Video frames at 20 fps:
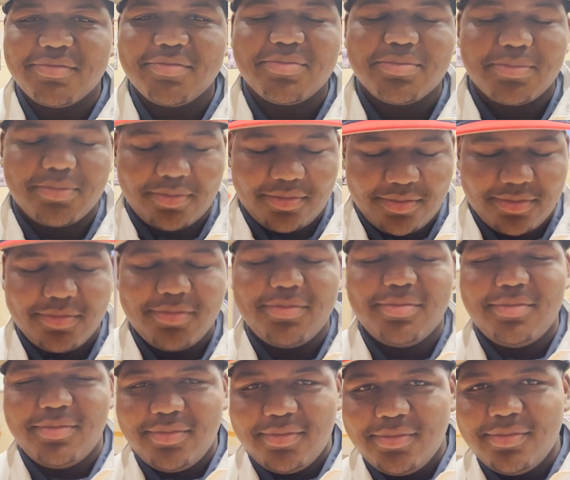and
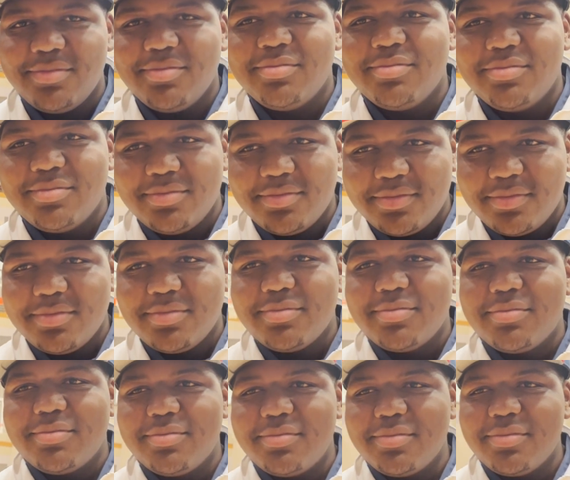Oxford bound. How does
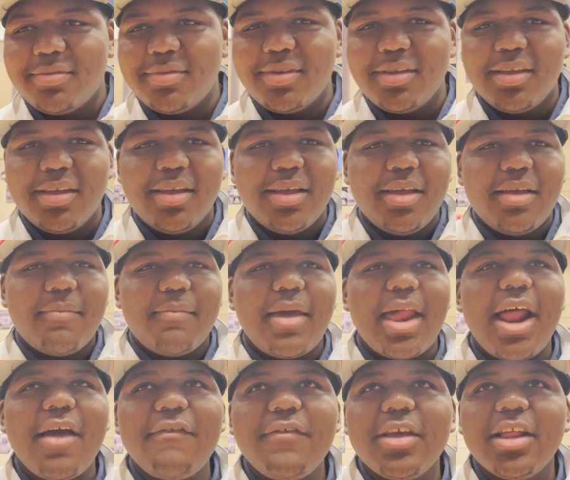today feel?
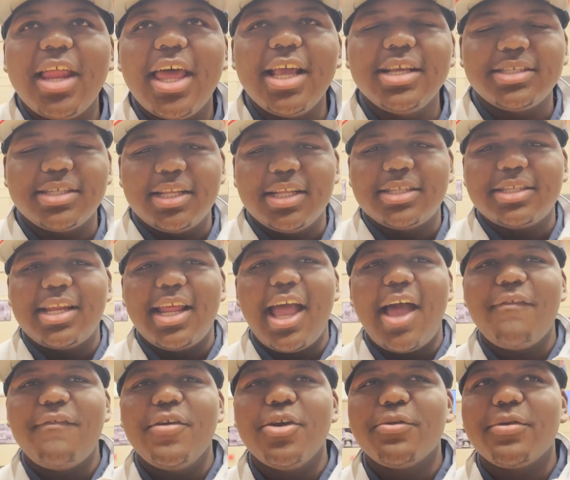Man, I feel excellent today.
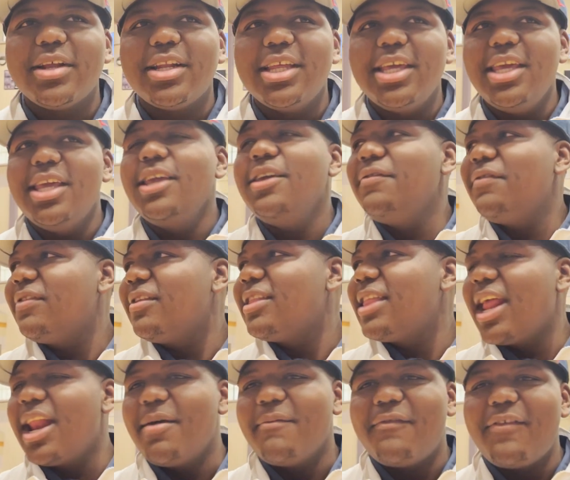I feel relieved
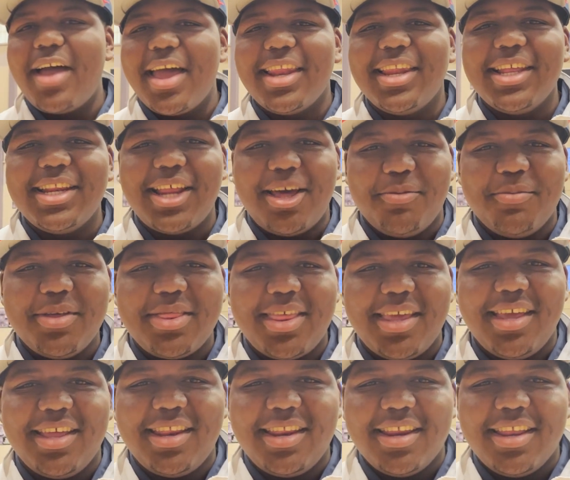that I'm finally done with
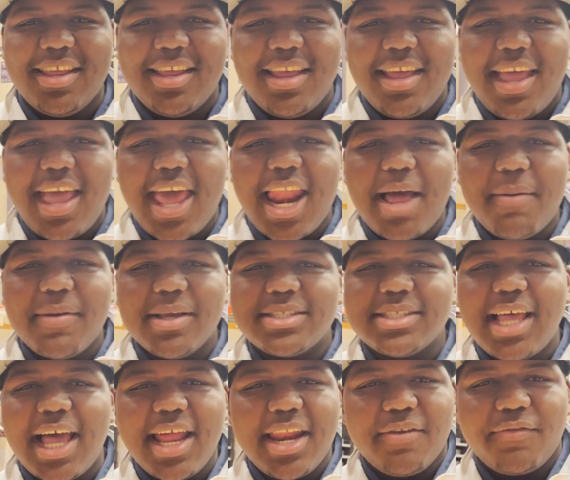it, and I'm
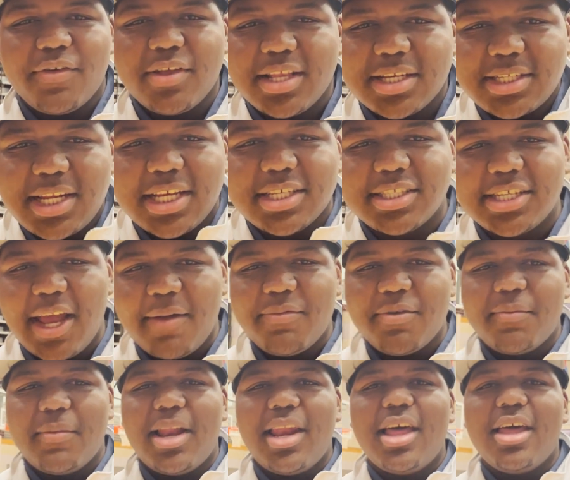excited for this next chapter
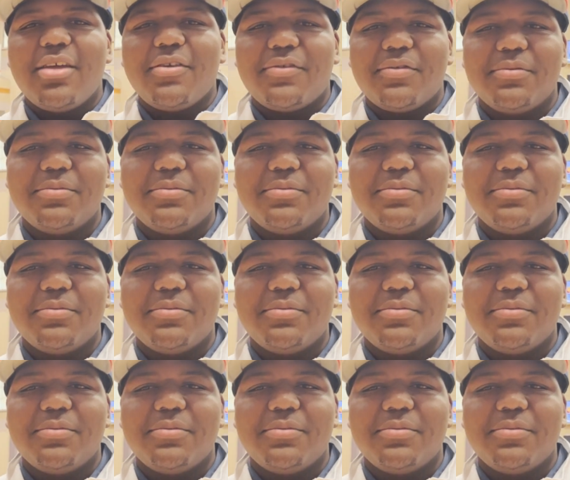of my life.